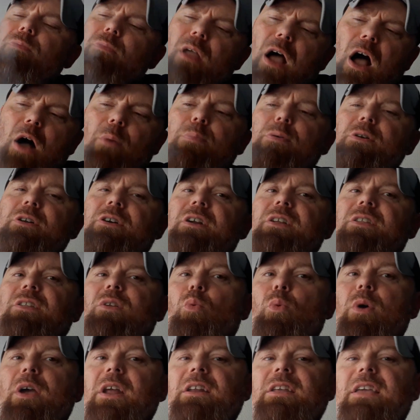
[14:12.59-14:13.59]
I'll put it in the
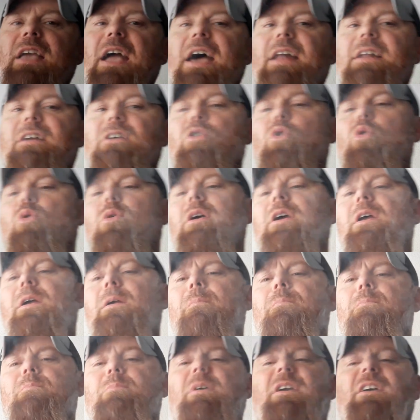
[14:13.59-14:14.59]
win category
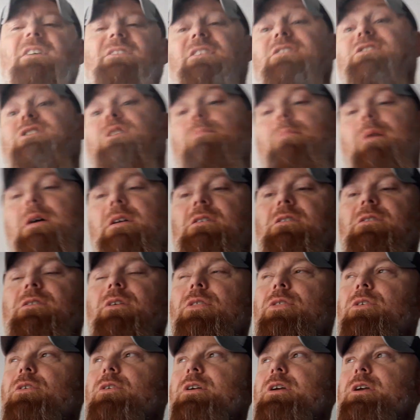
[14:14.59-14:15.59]
because it's the better of the
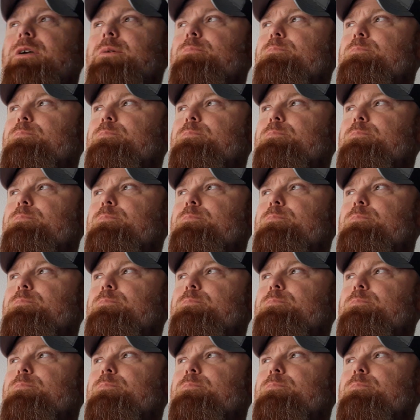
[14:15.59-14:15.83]
three.